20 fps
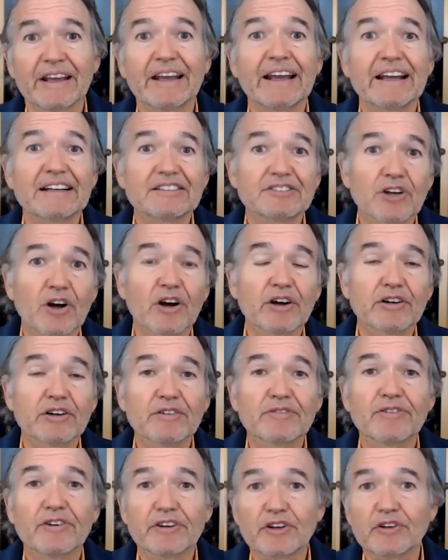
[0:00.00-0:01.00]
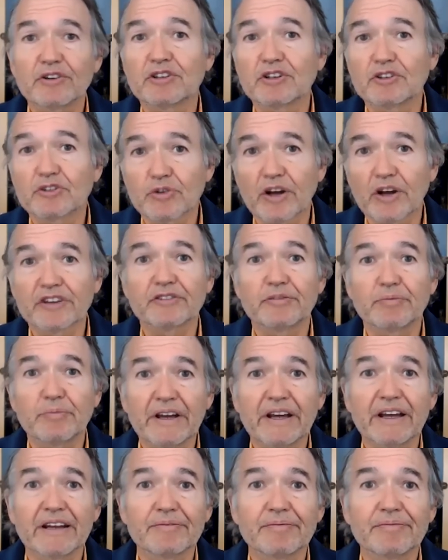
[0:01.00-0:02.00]
it's harder for you to trust
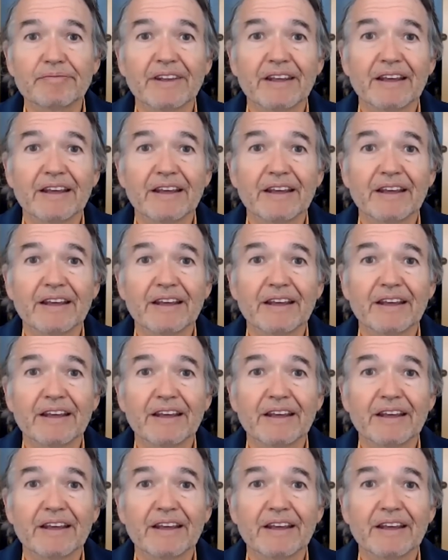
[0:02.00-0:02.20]
men.